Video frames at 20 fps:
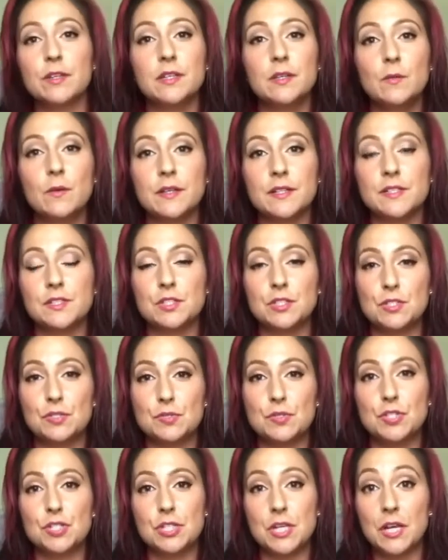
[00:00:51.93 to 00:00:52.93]
wanted to
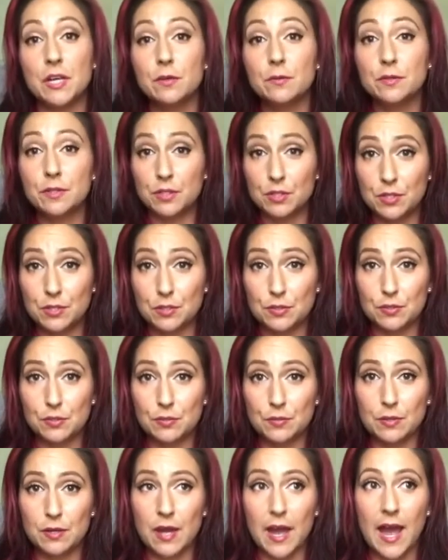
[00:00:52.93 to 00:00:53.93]
share with
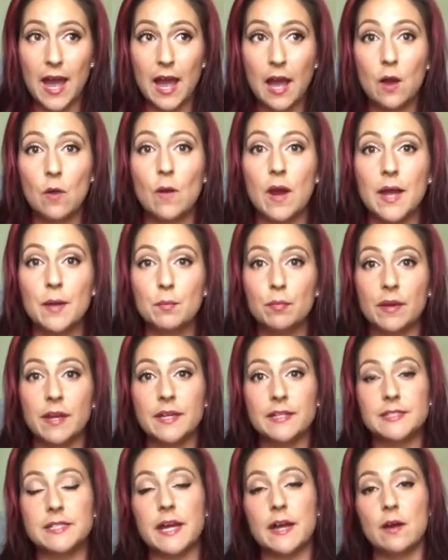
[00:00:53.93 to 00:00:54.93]
you how I
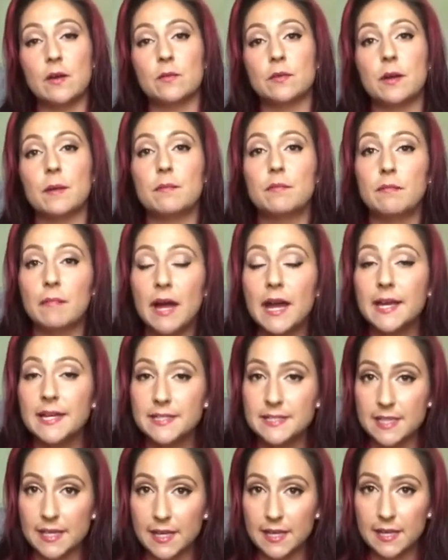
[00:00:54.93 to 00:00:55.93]
break down my
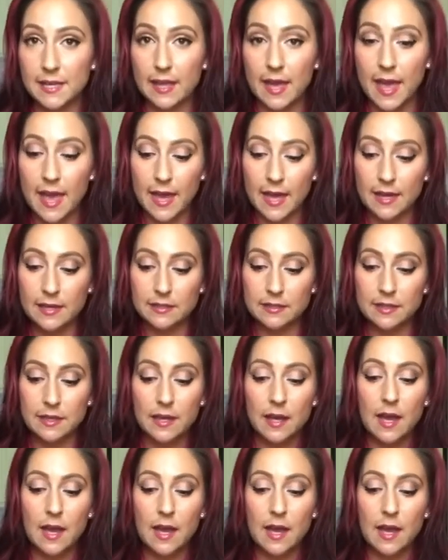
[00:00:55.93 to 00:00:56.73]
day, and